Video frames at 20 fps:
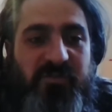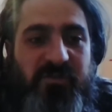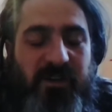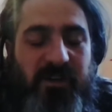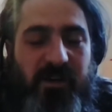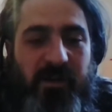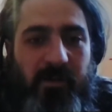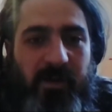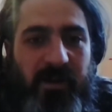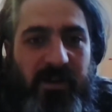
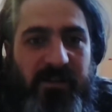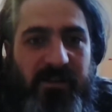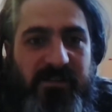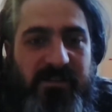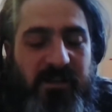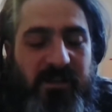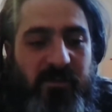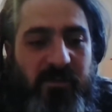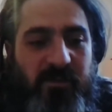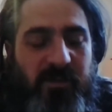very well. It's
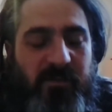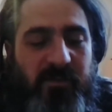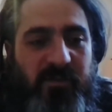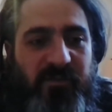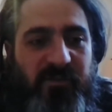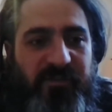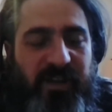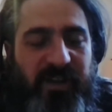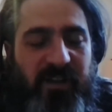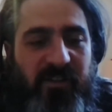not one we'll
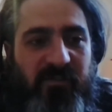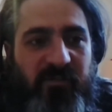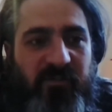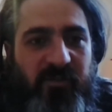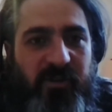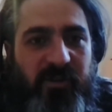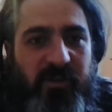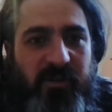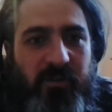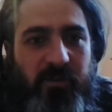sell. So
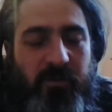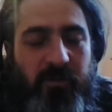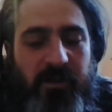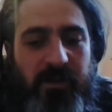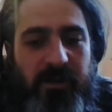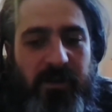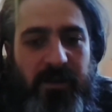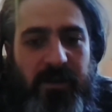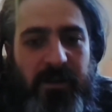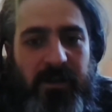we do
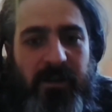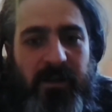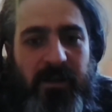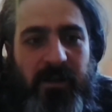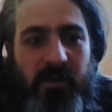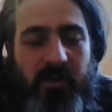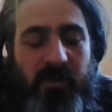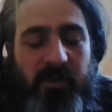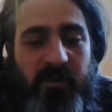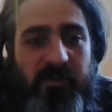
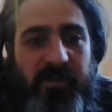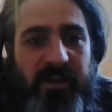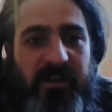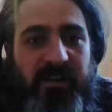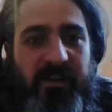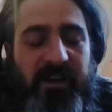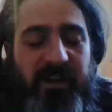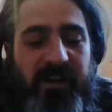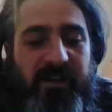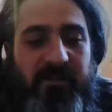that
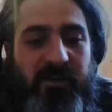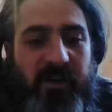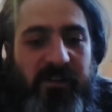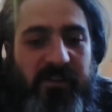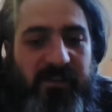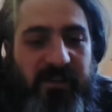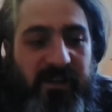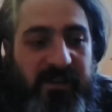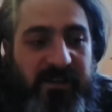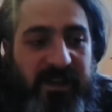kind of
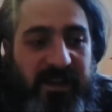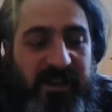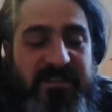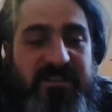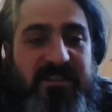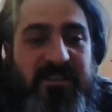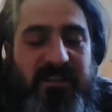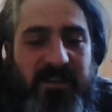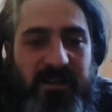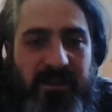on-site
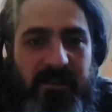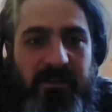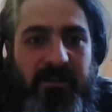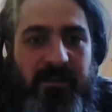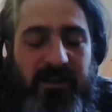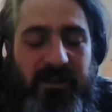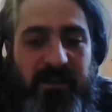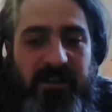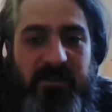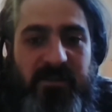testing
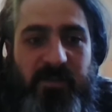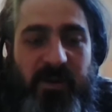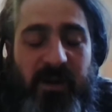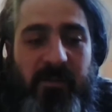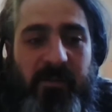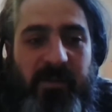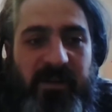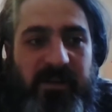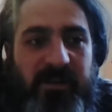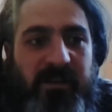and
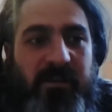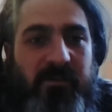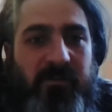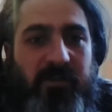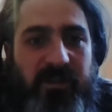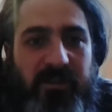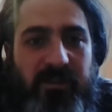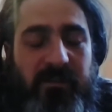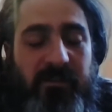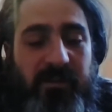experimenting
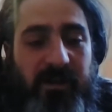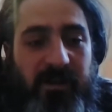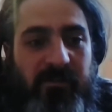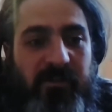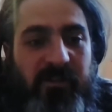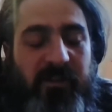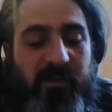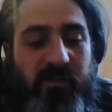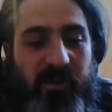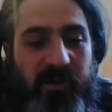with
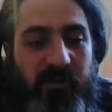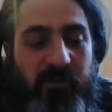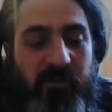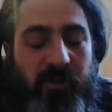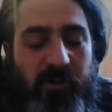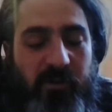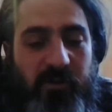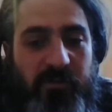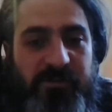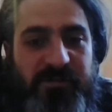everything we
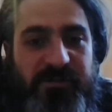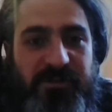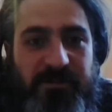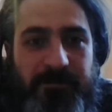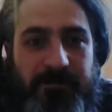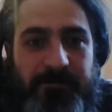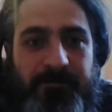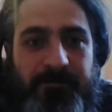grow. So